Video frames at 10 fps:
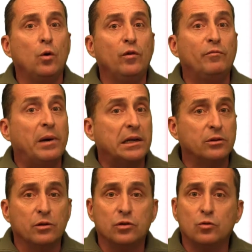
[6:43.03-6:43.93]
with
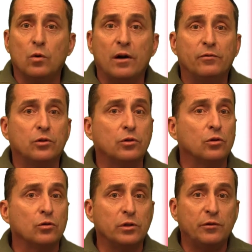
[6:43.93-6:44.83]
partners who have
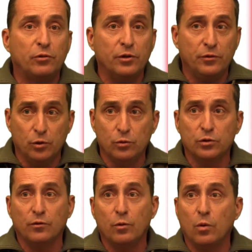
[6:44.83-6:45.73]
totally different
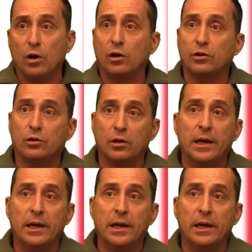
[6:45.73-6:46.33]
views on the world